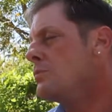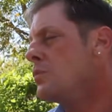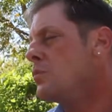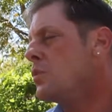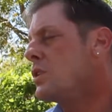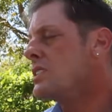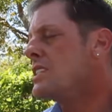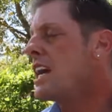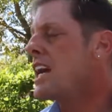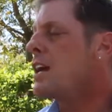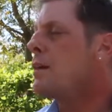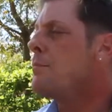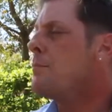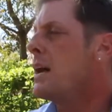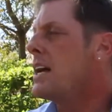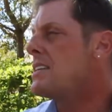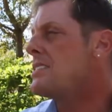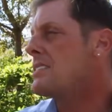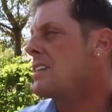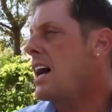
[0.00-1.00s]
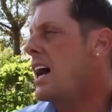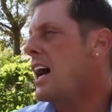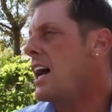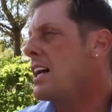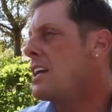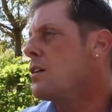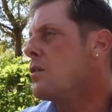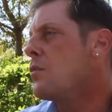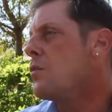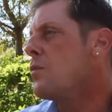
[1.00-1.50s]
We'll take them
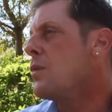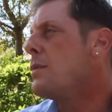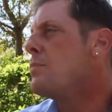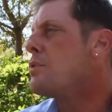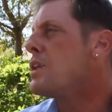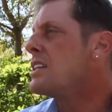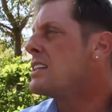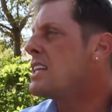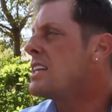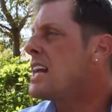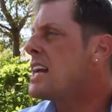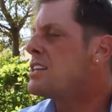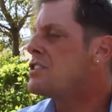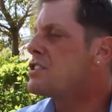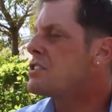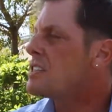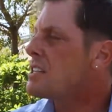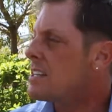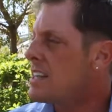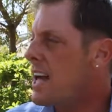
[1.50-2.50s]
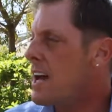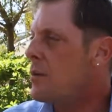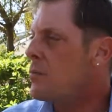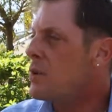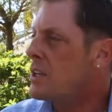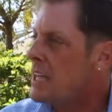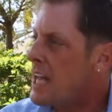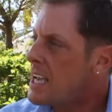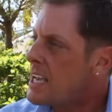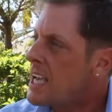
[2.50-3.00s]
bedside. We bring the nature to them
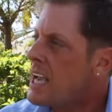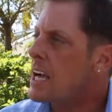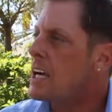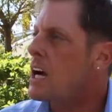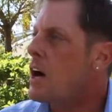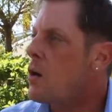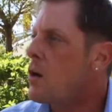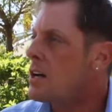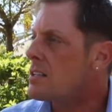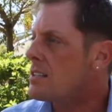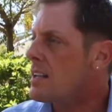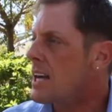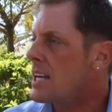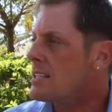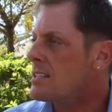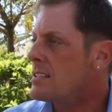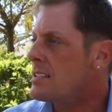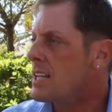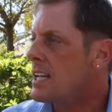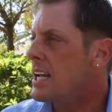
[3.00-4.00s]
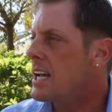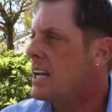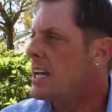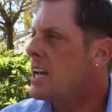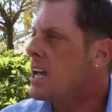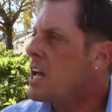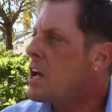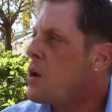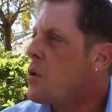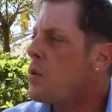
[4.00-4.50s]
when they can't go outside and see it.
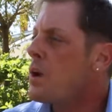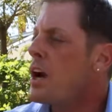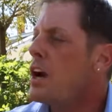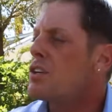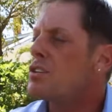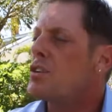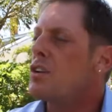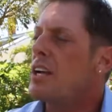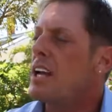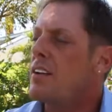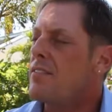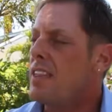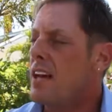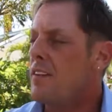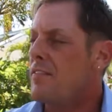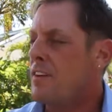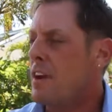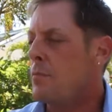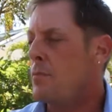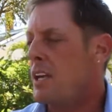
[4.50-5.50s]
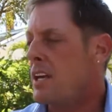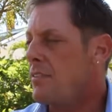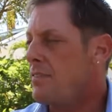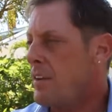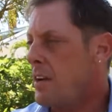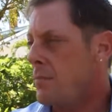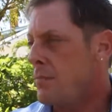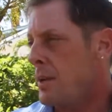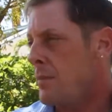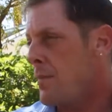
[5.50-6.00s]
We also give that family a
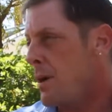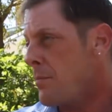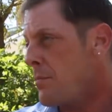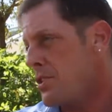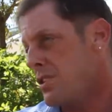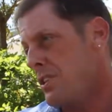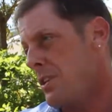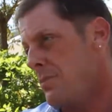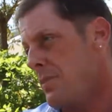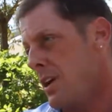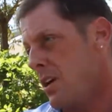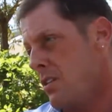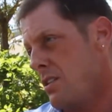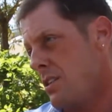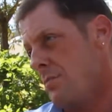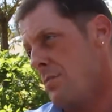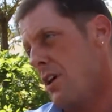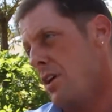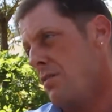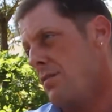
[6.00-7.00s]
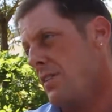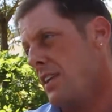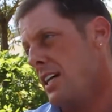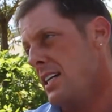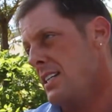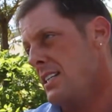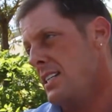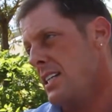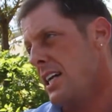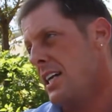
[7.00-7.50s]
family membership here at the Butterfly
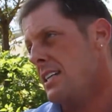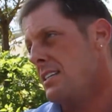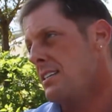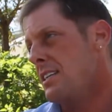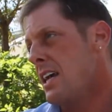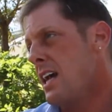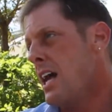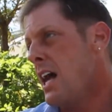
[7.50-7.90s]
Estates.